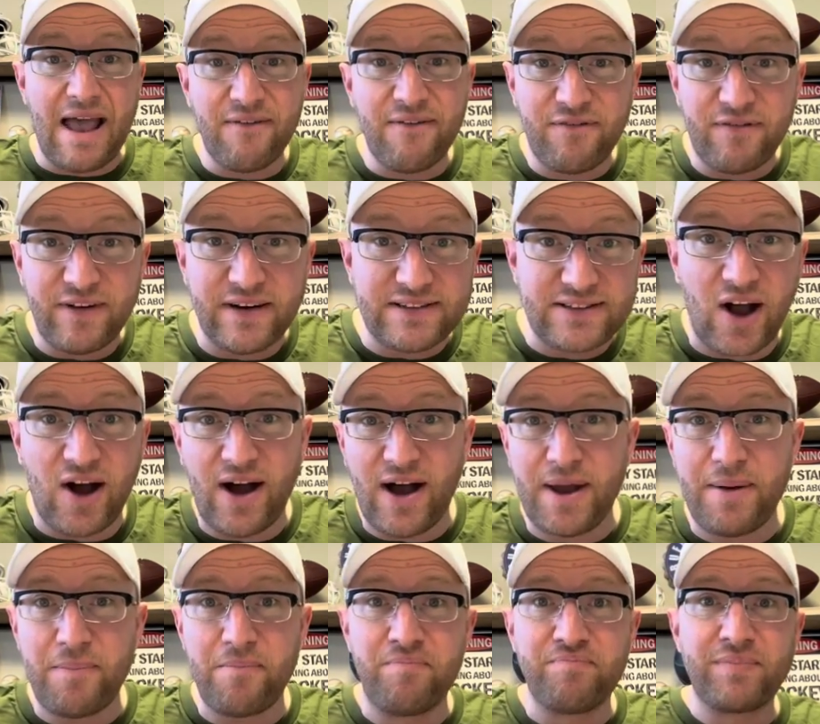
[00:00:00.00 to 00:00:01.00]
every
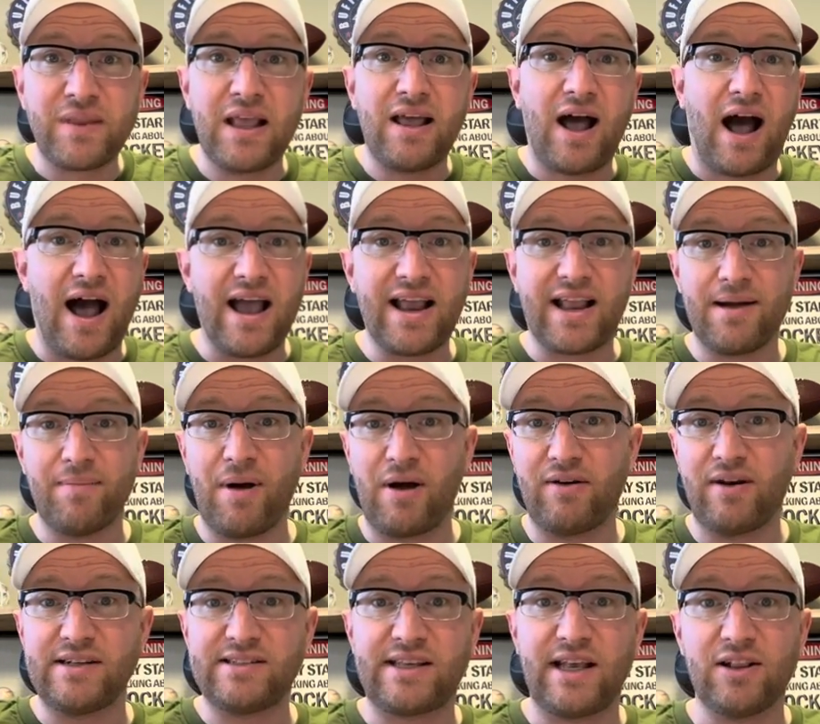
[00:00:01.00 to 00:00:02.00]
time I come out
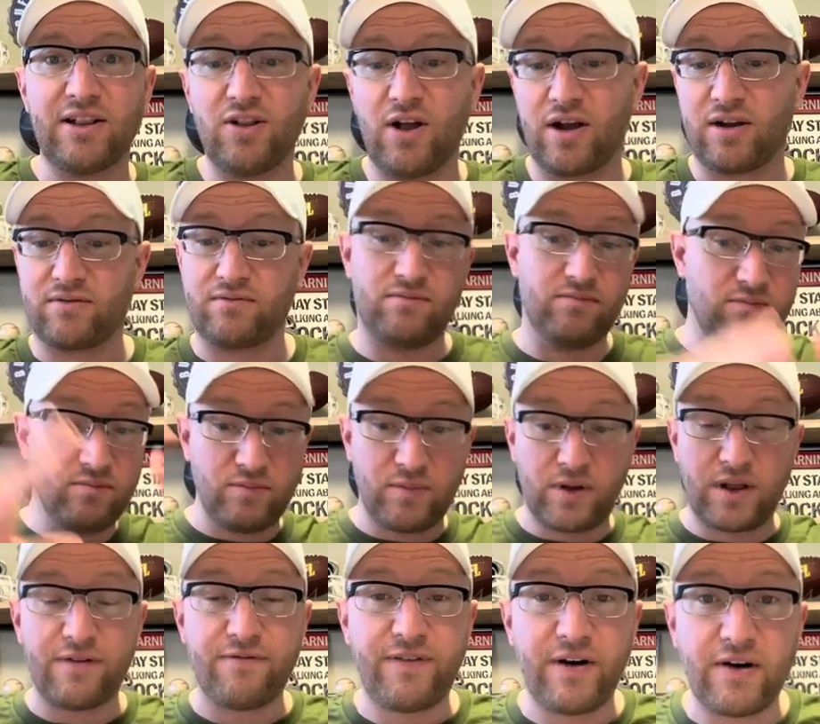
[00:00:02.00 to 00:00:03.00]
and I say, look, we've
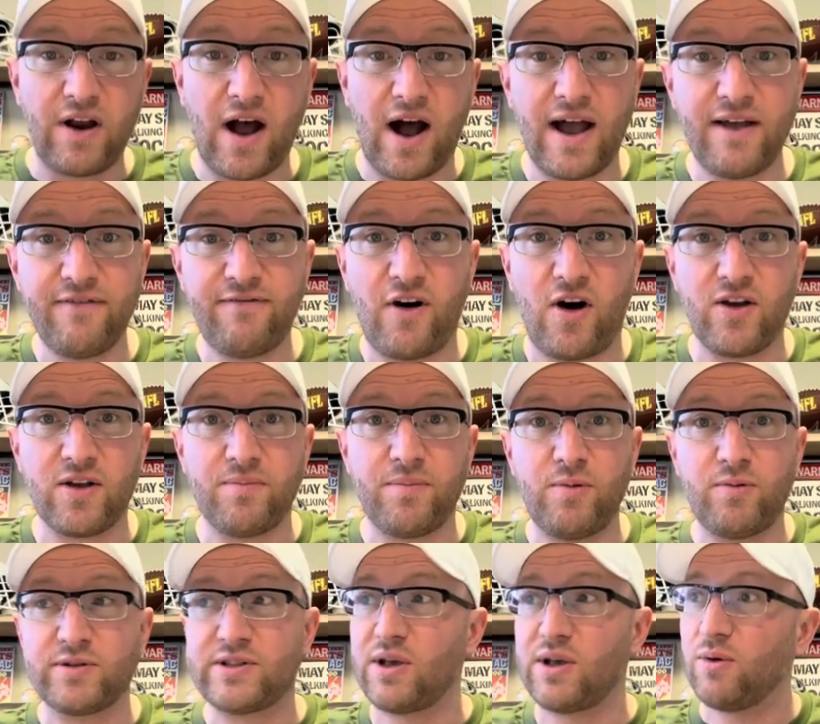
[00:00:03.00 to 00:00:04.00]
got a very high volume,
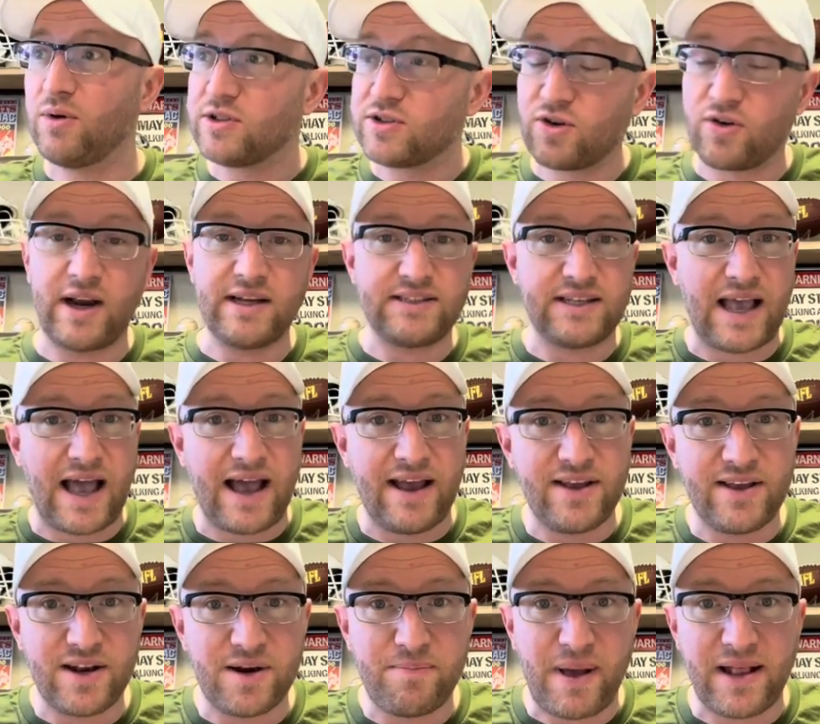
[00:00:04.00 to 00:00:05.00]
people say, well, it's crazy. How are you
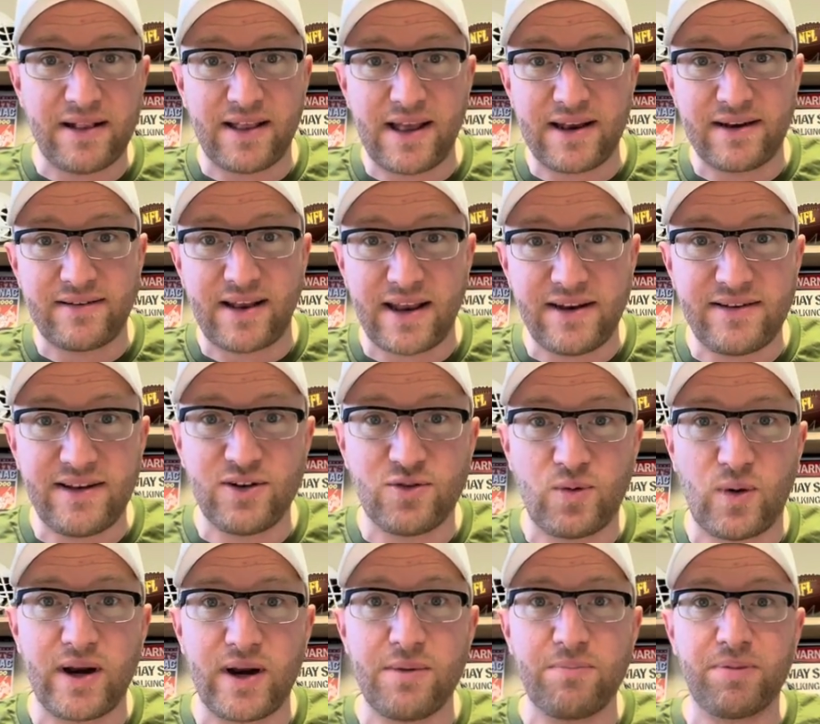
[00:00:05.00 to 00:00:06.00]
going to bet like 19,
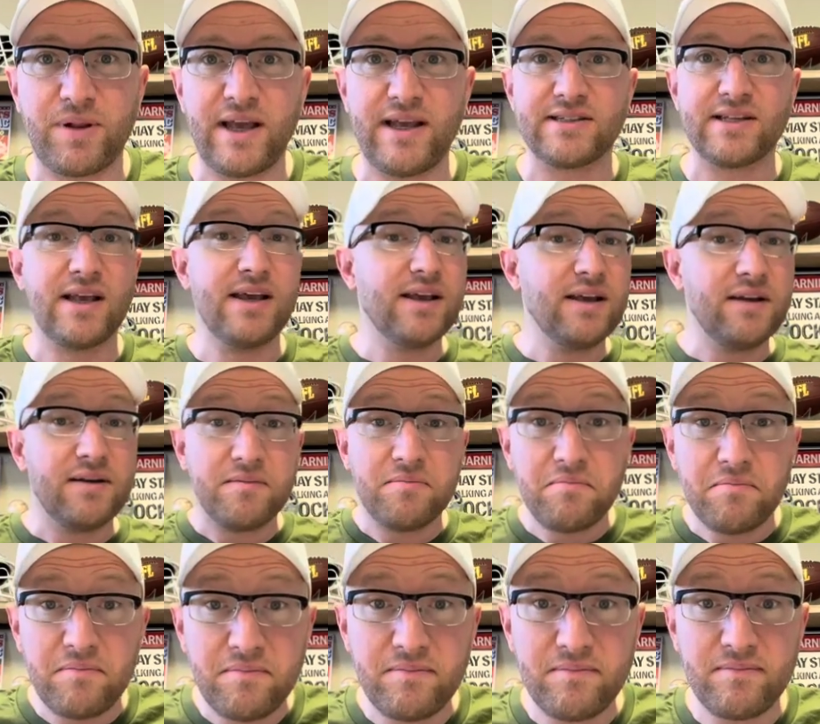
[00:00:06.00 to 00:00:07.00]
20 plays?
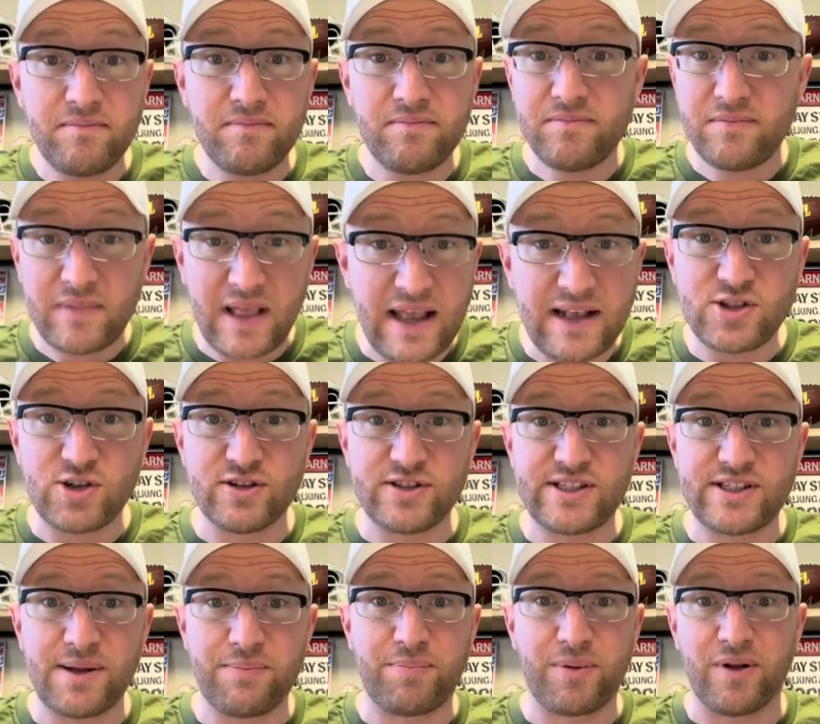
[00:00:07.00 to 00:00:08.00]
The answer is
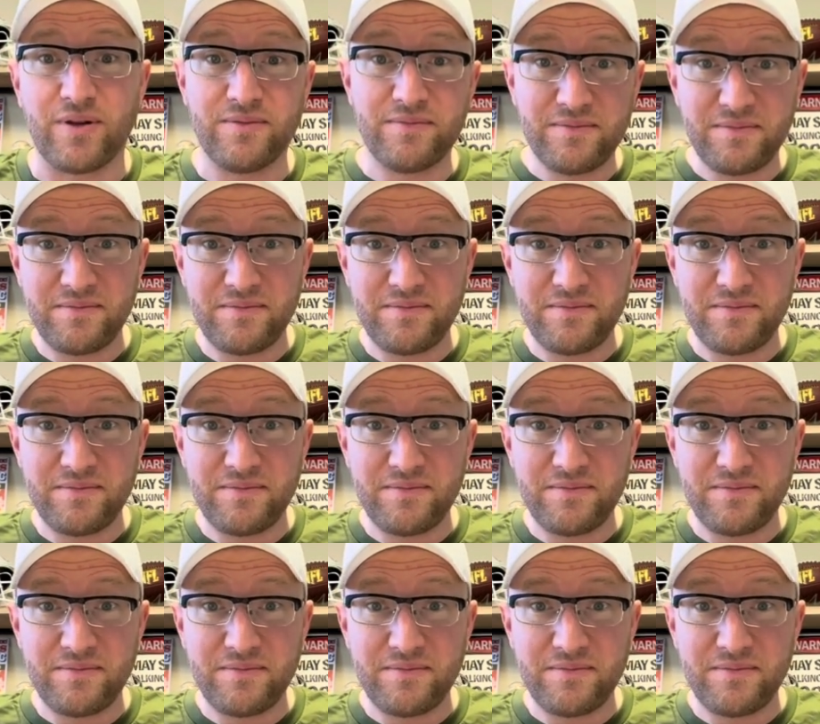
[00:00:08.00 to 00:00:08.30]
simple